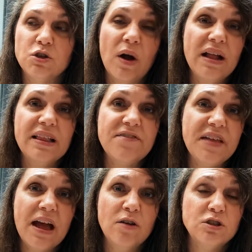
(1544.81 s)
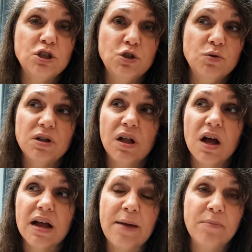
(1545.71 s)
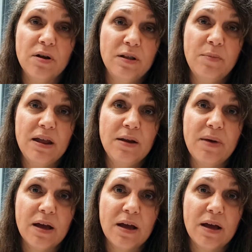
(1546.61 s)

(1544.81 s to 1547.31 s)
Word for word: So I left the house at 2 o'clock and barely made it